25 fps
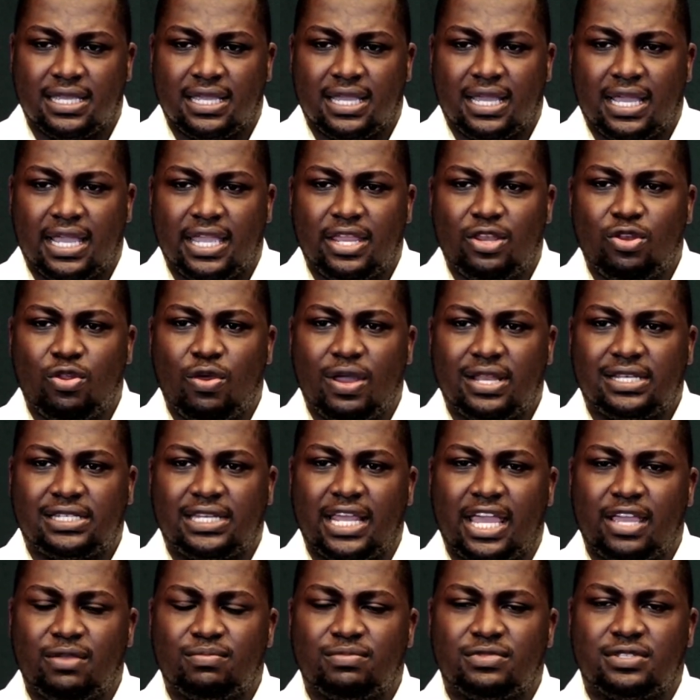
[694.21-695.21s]
I know at
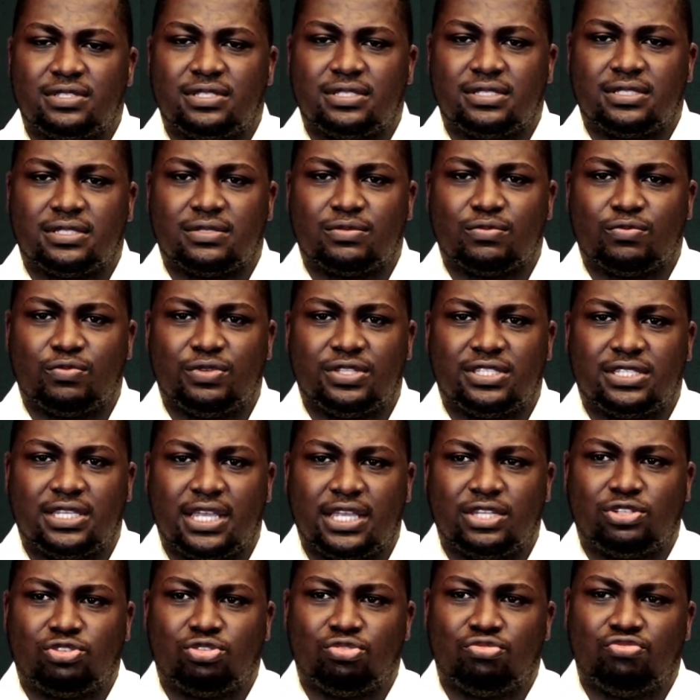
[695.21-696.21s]
times we say
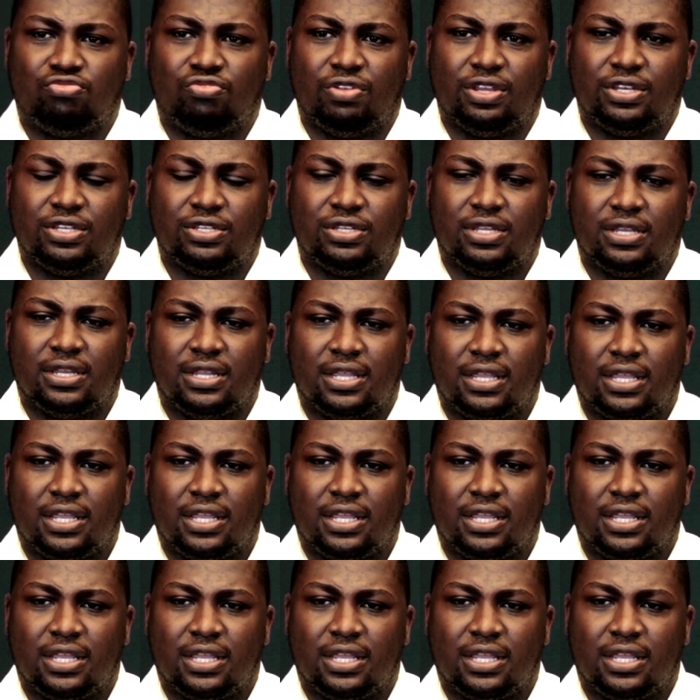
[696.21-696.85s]
children